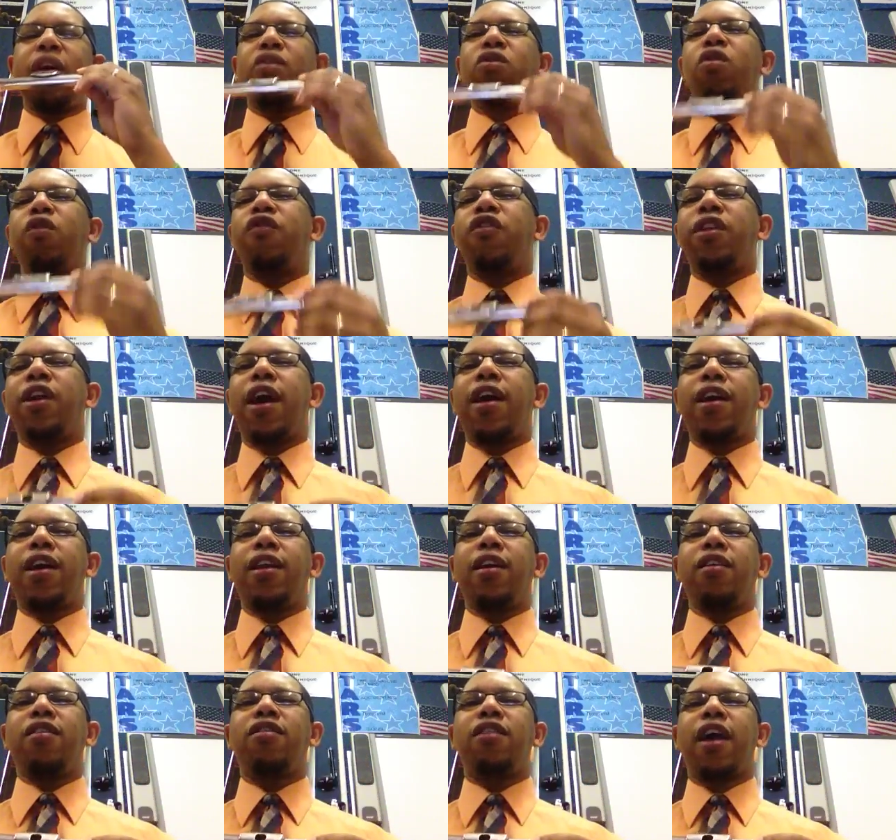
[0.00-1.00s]
So if you're not
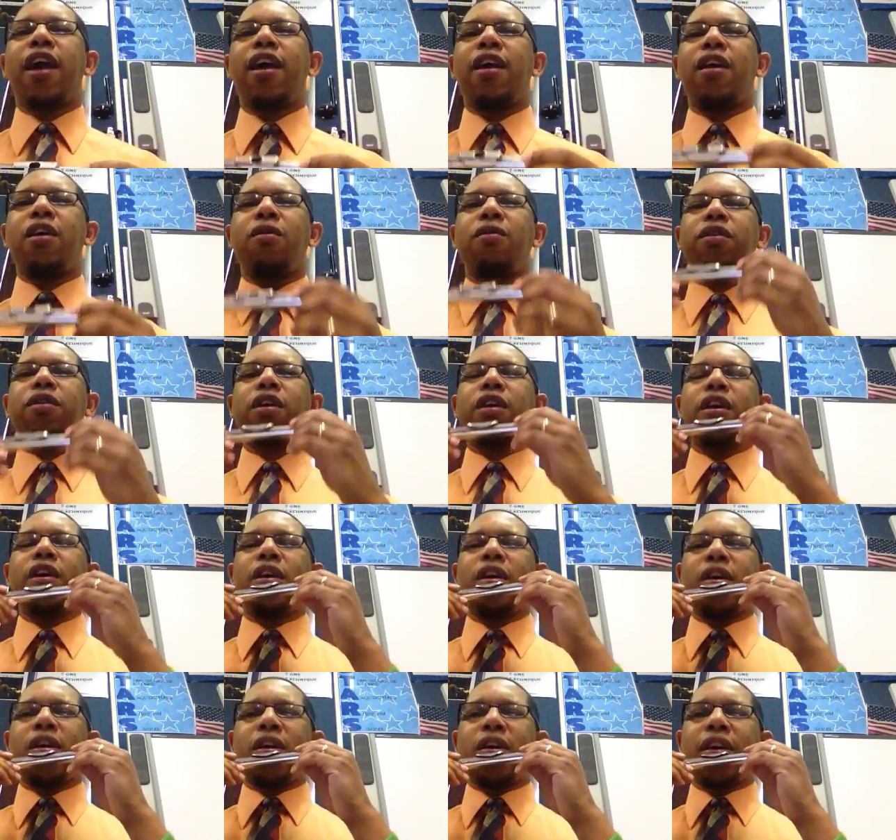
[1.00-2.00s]
getting a sound,
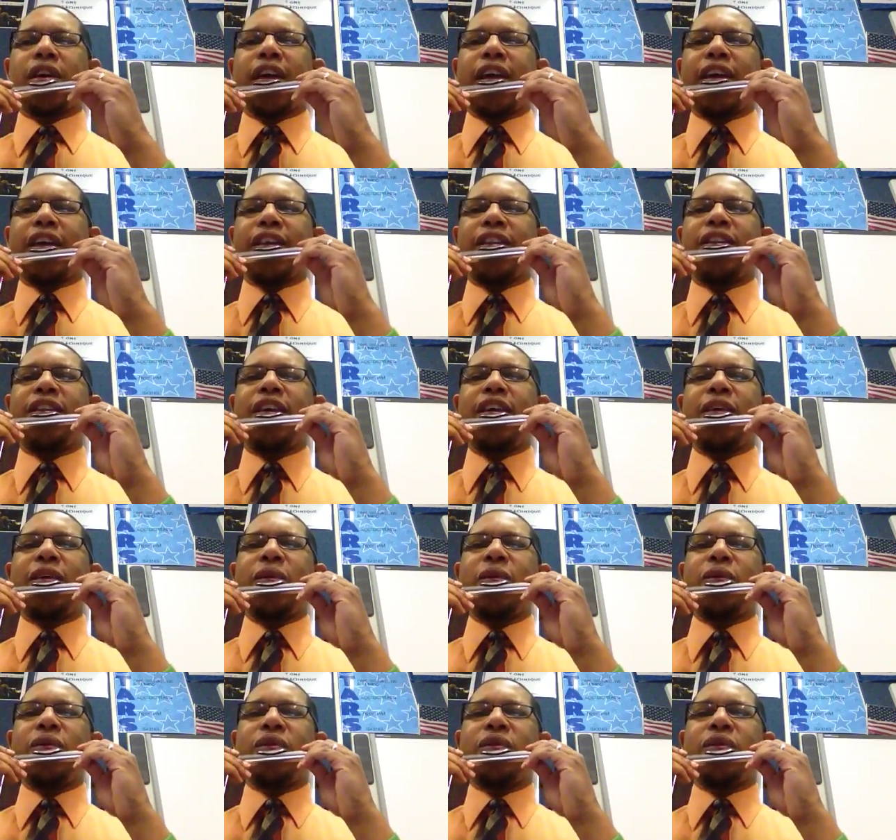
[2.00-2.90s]
Okay, continue